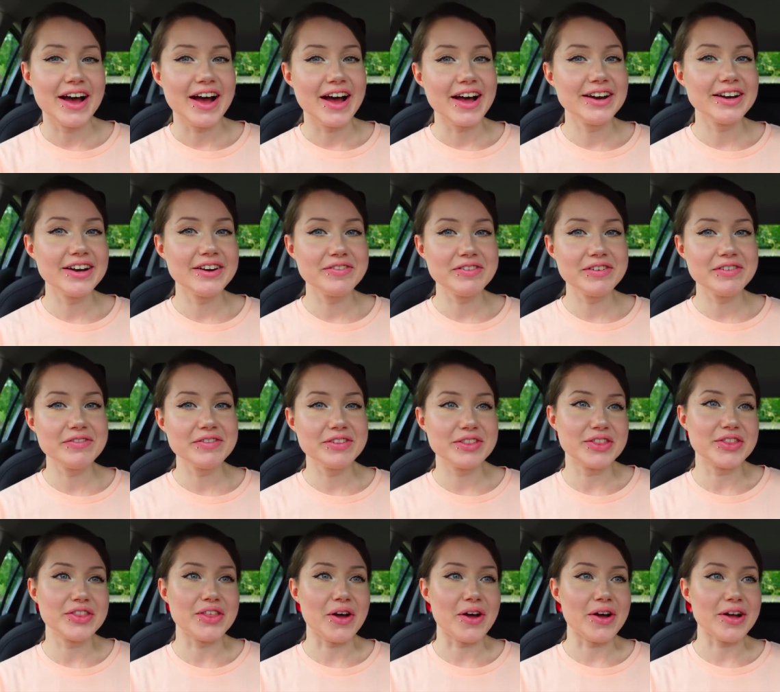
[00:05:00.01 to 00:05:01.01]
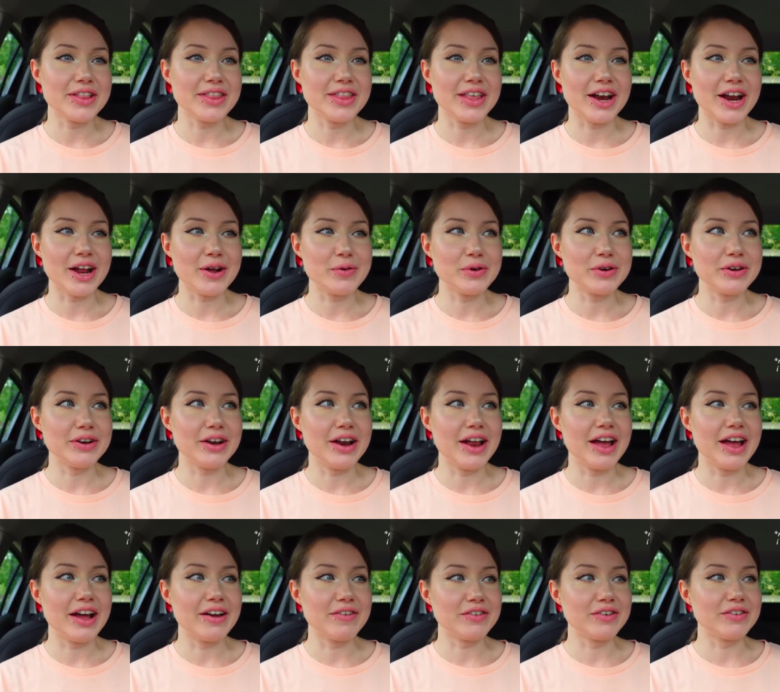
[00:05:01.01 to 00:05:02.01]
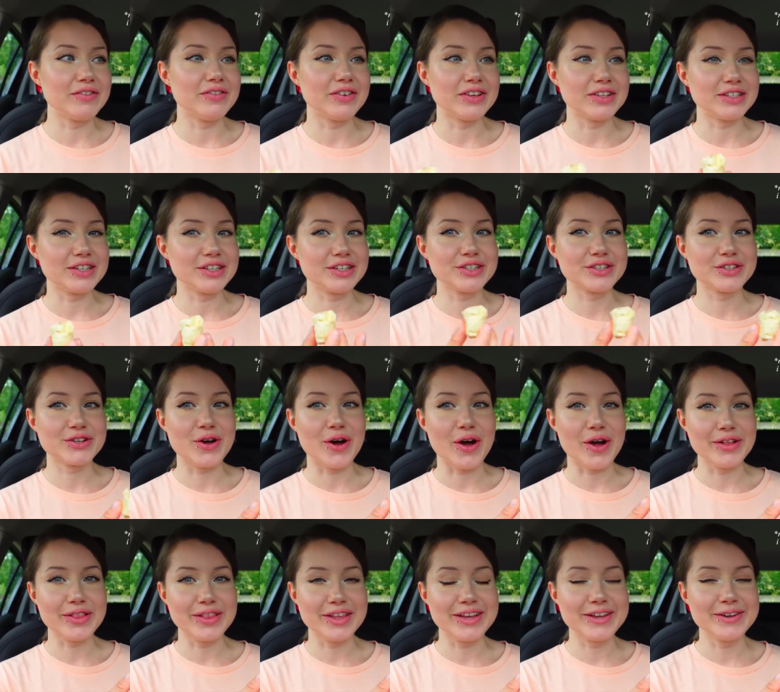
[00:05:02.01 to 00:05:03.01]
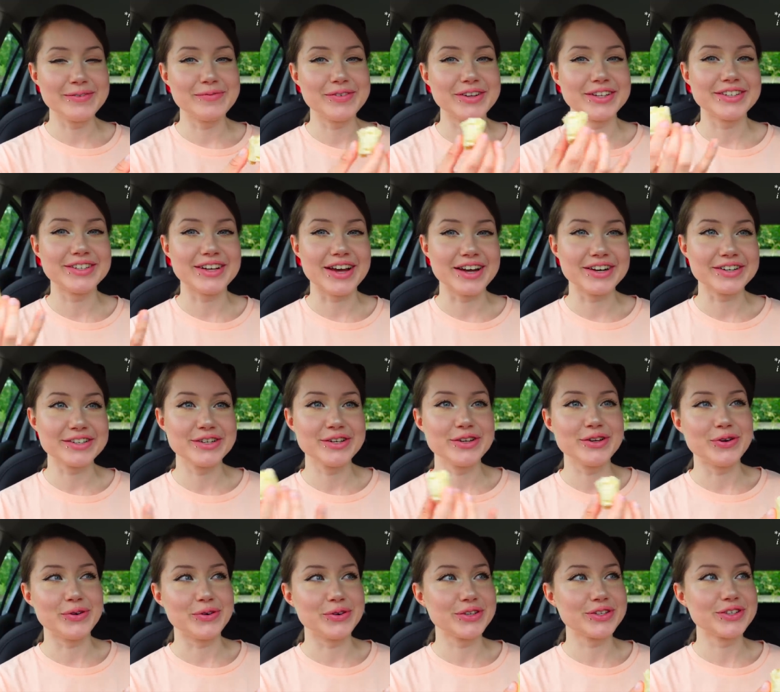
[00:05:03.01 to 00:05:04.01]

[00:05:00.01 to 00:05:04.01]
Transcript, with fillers: I never even thought that I would ever visit Scotland, but to actually go to